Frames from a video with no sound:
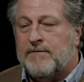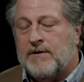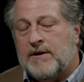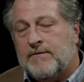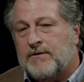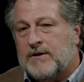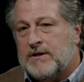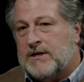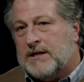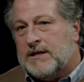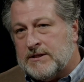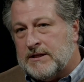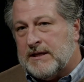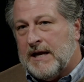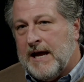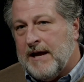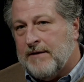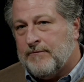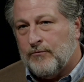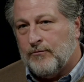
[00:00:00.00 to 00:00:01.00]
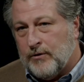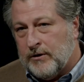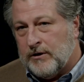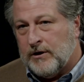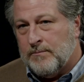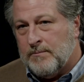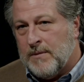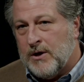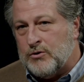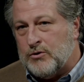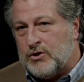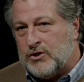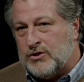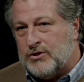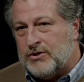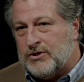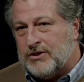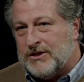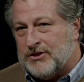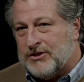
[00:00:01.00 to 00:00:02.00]
Even if it doesn't have real
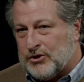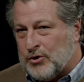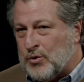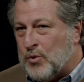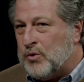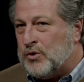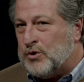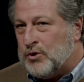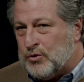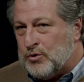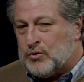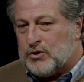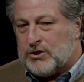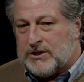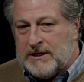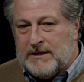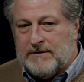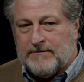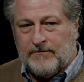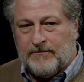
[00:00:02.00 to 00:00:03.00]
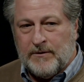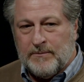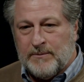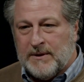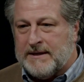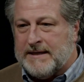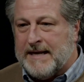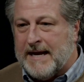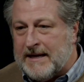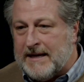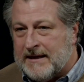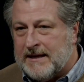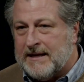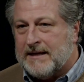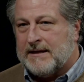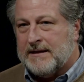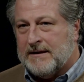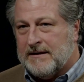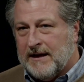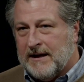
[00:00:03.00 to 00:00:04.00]
emotions, it's going to see from the data
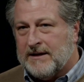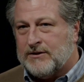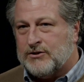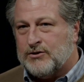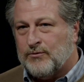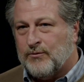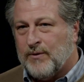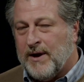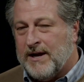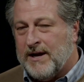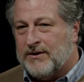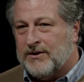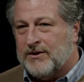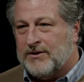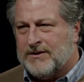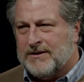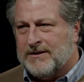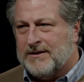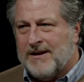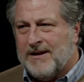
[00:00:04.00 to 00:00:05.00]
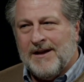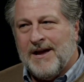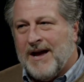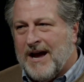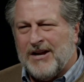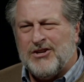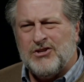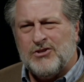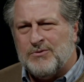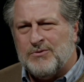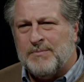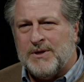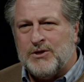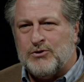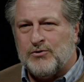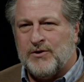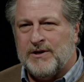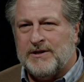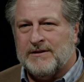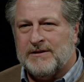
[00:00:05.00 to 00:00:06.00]
it collects around it that I shouldn't be
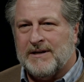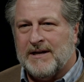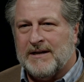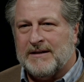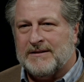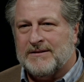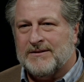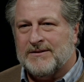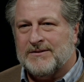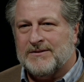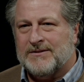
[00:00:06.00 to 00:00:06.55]
treated like